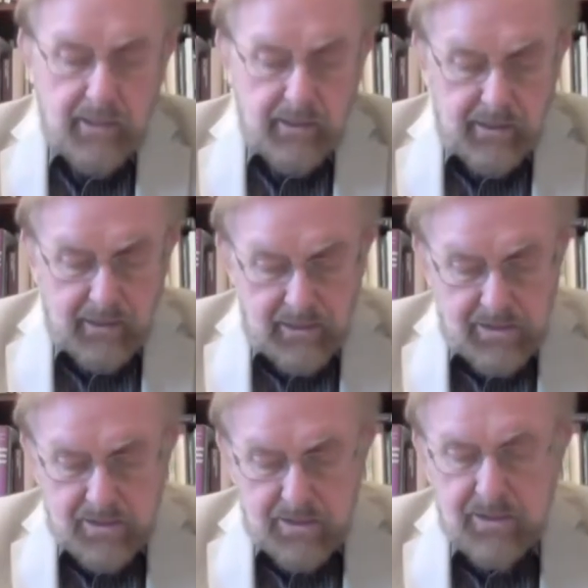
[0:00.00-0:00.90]
That is
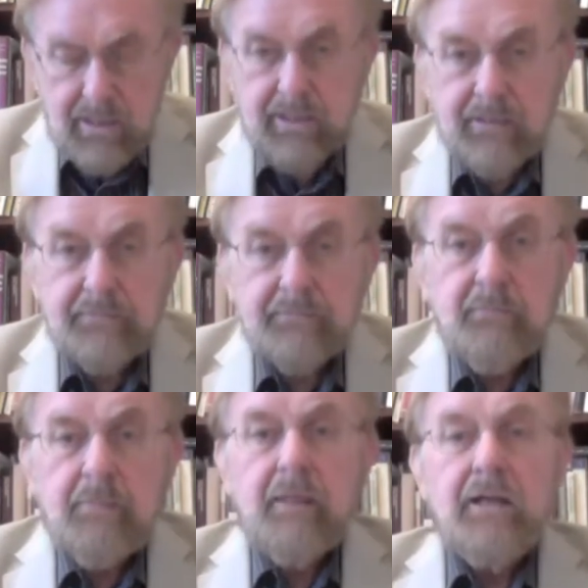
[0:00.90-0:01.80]
to say,
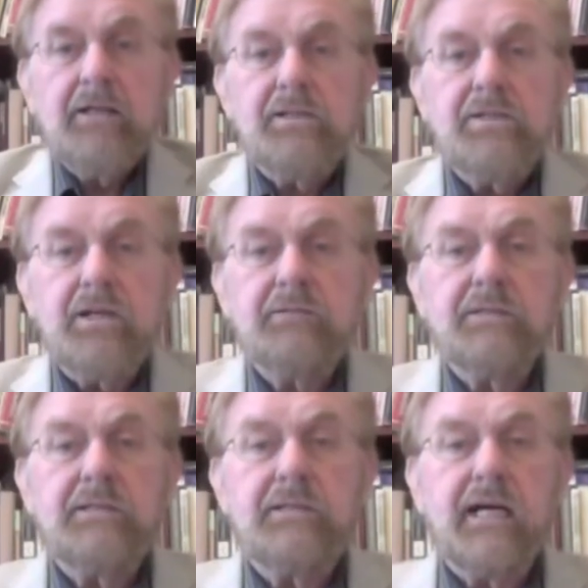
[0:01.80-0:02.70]
that
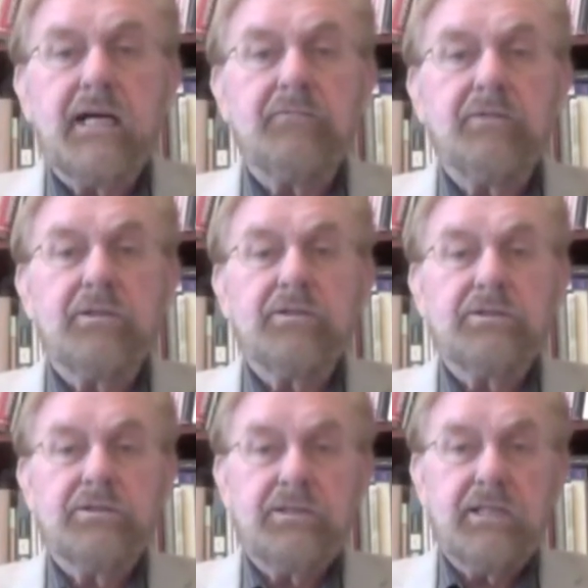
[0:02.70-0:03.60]
Seventh day
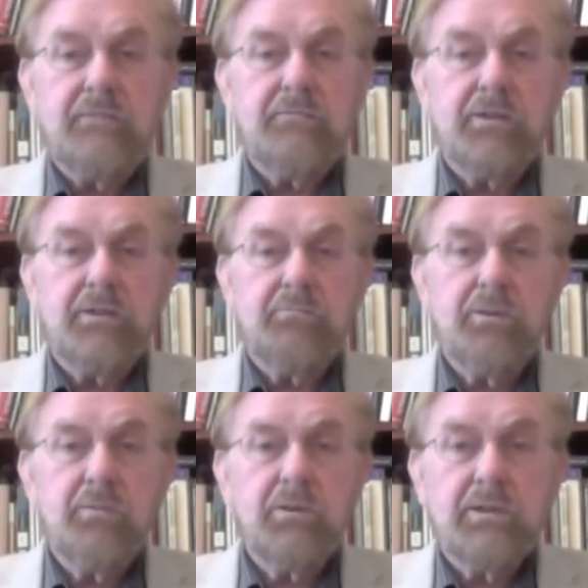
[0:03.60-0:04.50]
Adventists, steeped in the
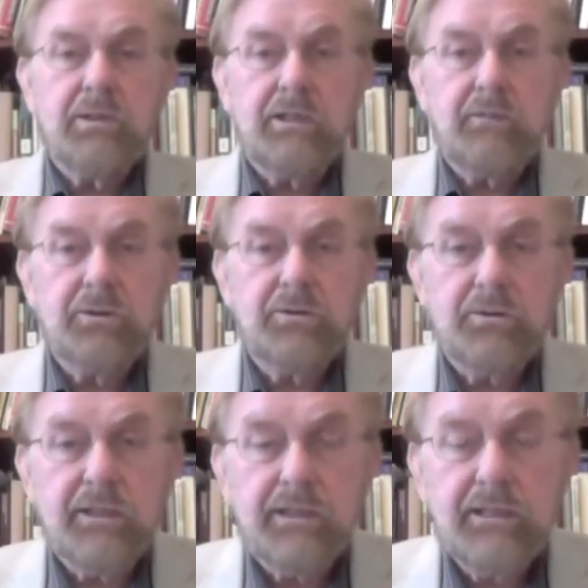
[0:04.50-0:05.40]
biblical
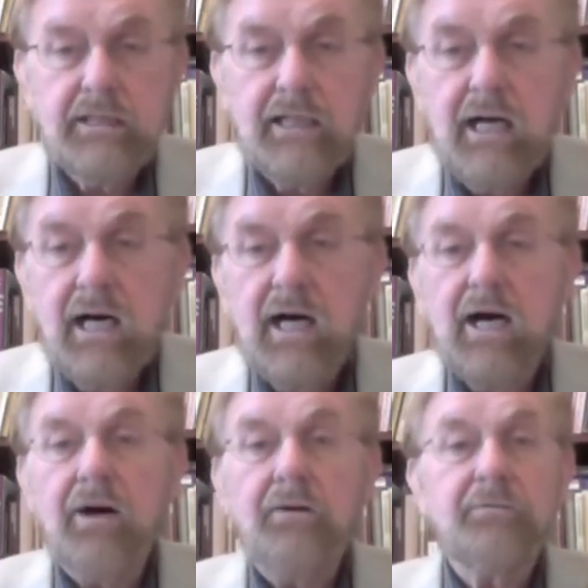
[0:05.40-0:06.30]
imagery
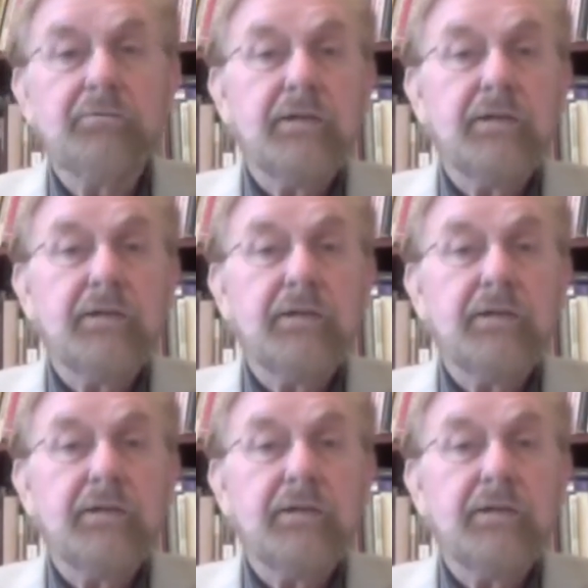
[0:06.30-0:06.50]
of